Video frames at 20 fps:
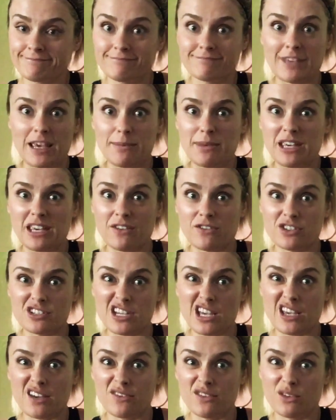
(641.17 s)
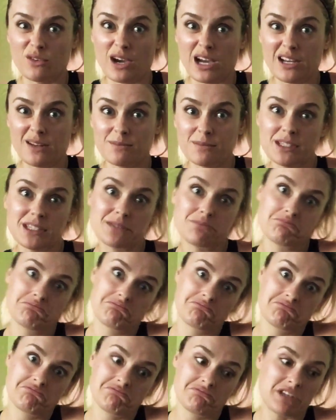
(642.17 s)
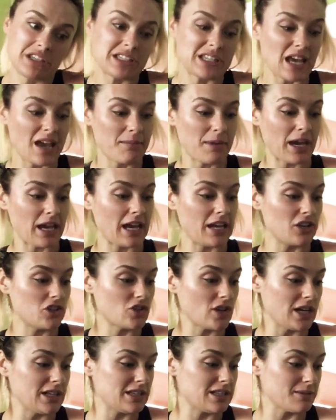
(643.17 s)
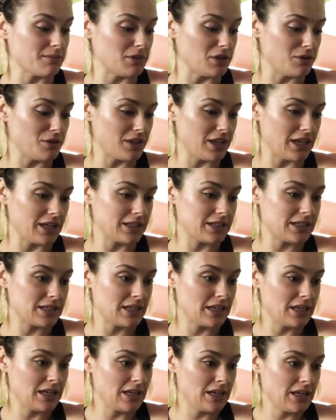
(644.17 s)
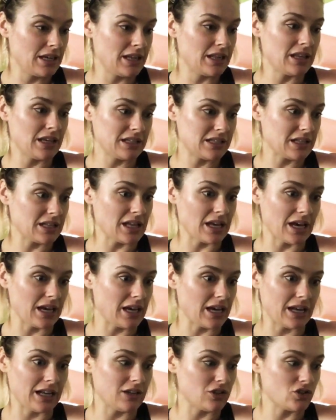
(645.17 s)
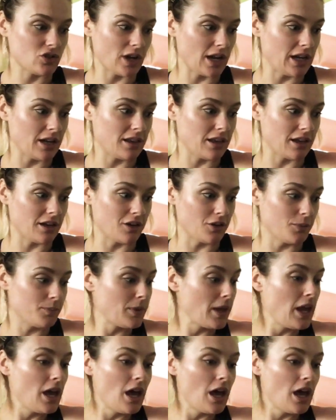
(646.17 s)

Maybe give or take a few items. This time I kind of tried some new things. That's a lie. I didn't try anything new.